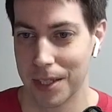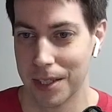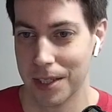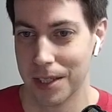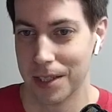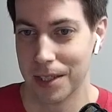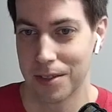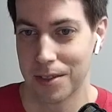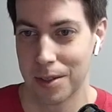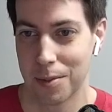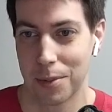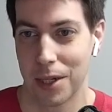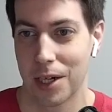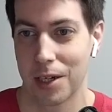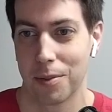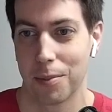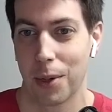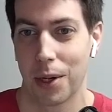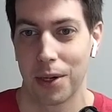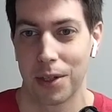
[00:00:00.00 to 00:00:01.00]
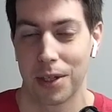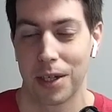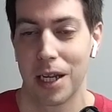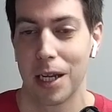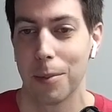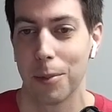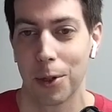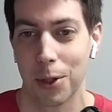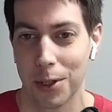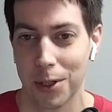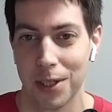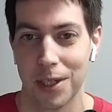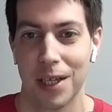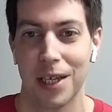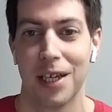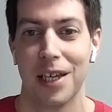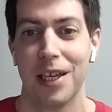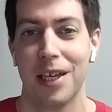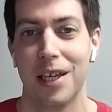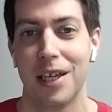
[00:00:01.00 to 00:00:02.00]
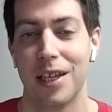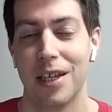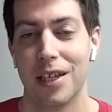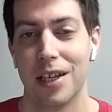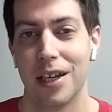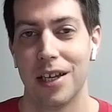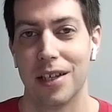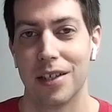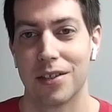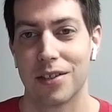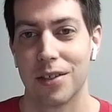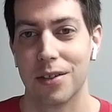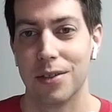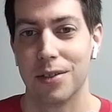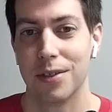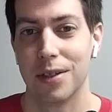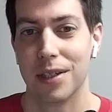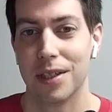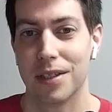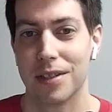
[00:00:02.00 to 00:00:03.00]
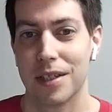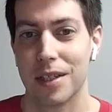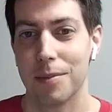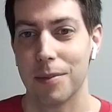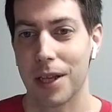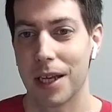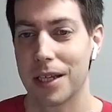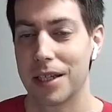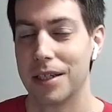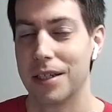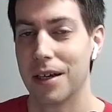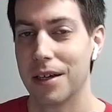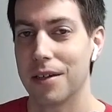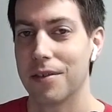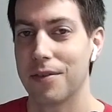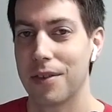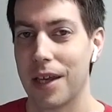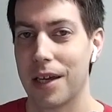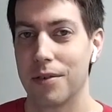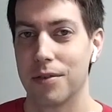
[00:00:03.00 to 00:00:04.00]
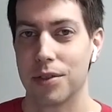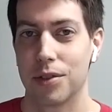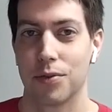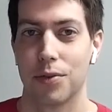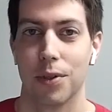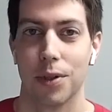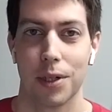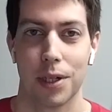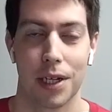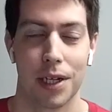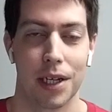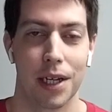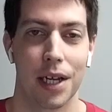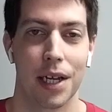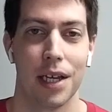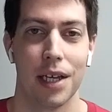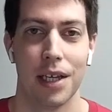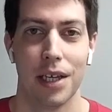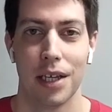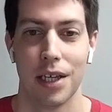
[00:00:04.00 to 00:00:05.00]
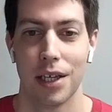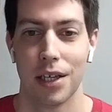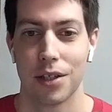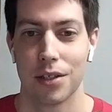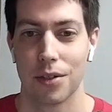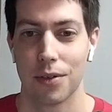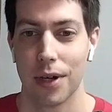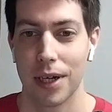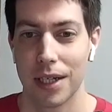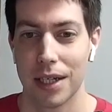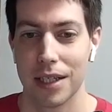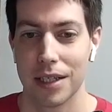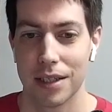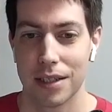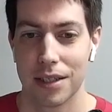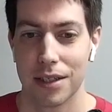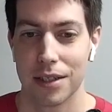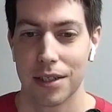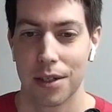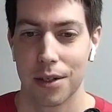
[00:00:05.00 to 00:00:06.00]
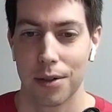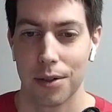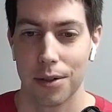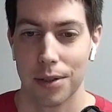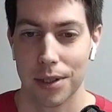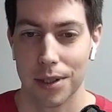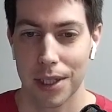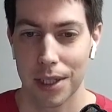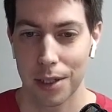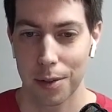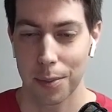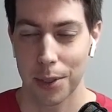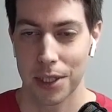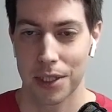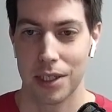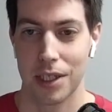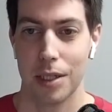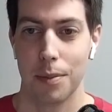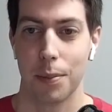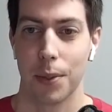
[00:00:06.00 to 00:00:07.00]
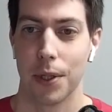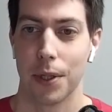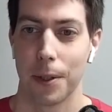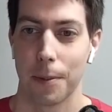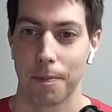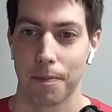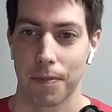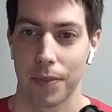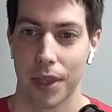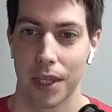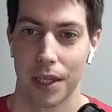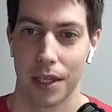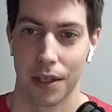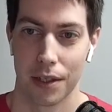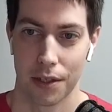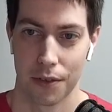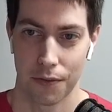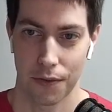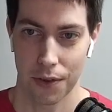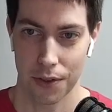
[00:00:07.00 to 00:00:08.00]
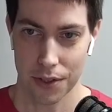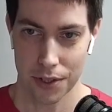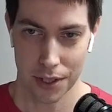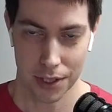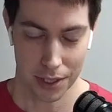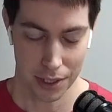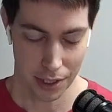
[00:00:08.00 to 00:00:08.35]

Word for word: in this entire part of the neighborhood. Uh, so it seemed like none of that was working. So I needed to go a little bit deeper. Uh, the first thing